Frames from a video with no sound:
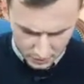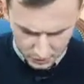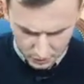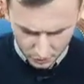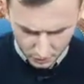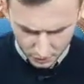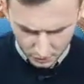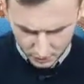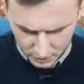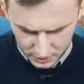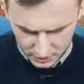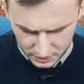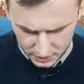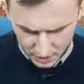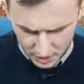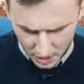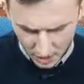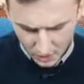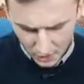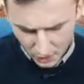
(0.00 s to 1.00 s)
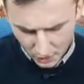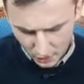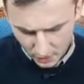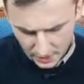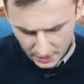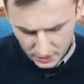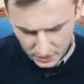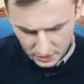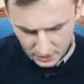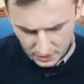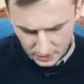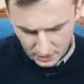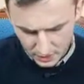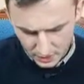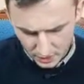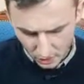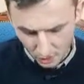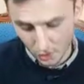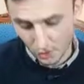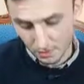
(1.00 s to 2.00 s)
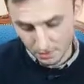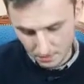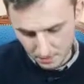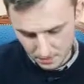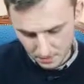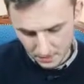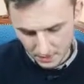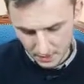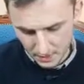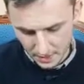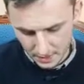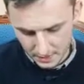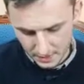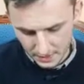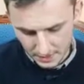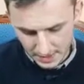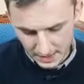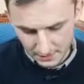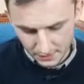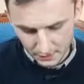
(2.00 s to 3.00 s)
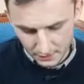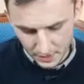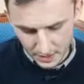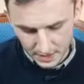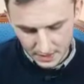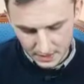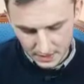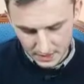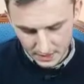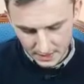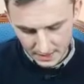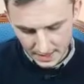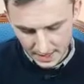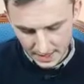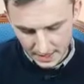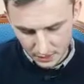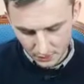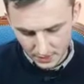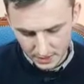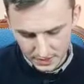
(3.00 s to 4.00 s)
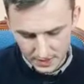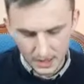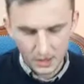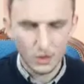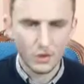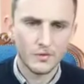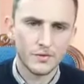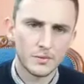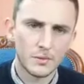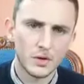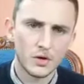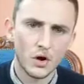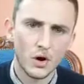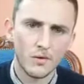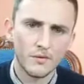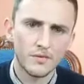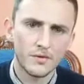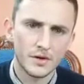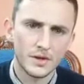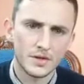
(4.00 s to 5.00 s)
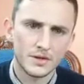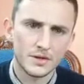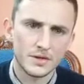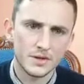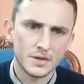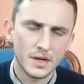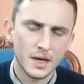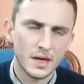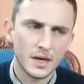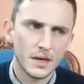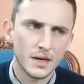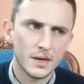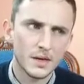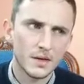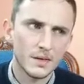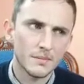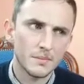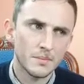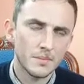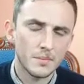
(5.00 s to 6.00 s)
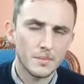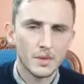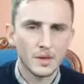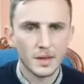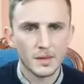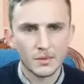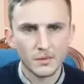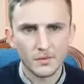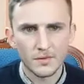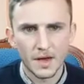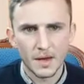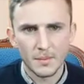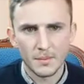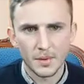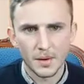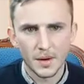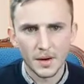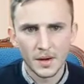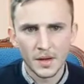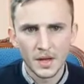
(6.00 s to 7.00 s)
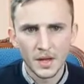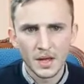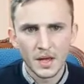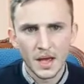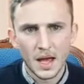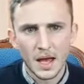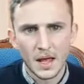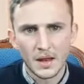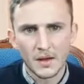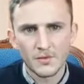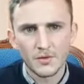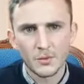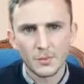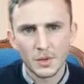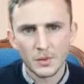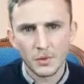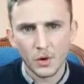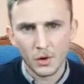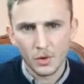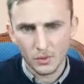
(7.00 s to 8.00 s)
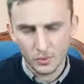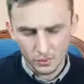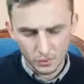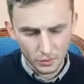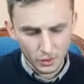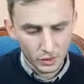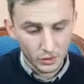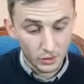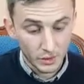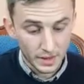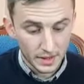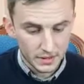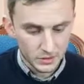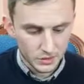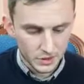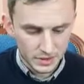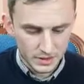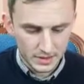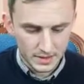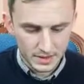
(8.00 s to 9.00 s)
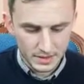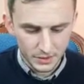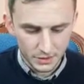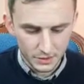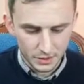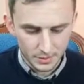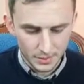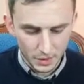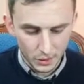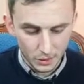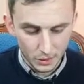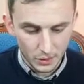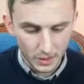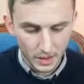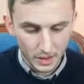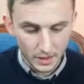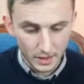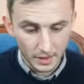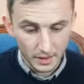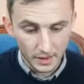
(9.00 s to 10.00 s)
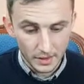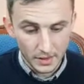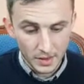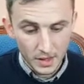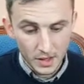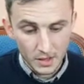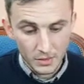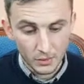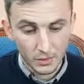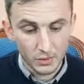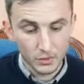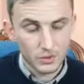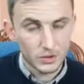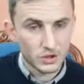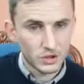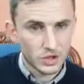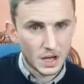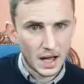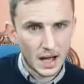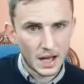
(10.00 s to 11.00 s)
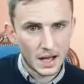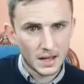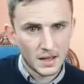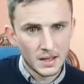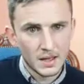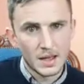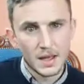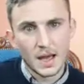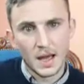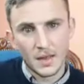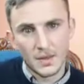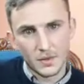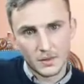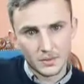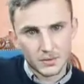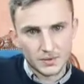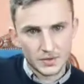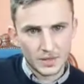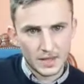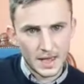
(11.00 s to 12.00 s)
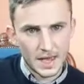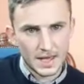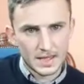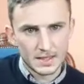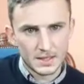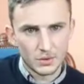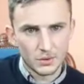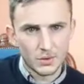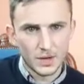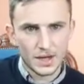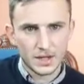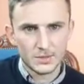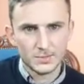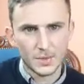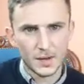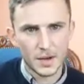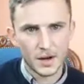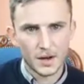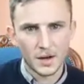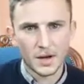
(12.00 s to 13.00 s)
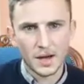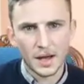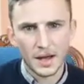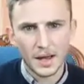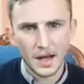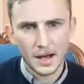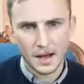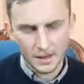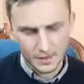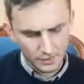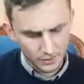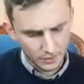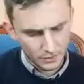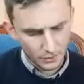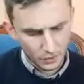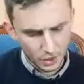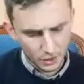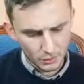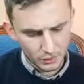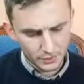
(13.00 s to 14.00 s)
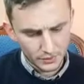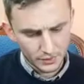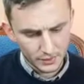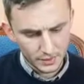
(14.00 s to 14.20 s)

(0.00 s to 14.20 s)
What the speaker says: So there was other questions or giveaways and takeaways that I got from the conference in November, and a few people were quite interested in hearing about, well, there was Shah and there was the SEO expert, and I thought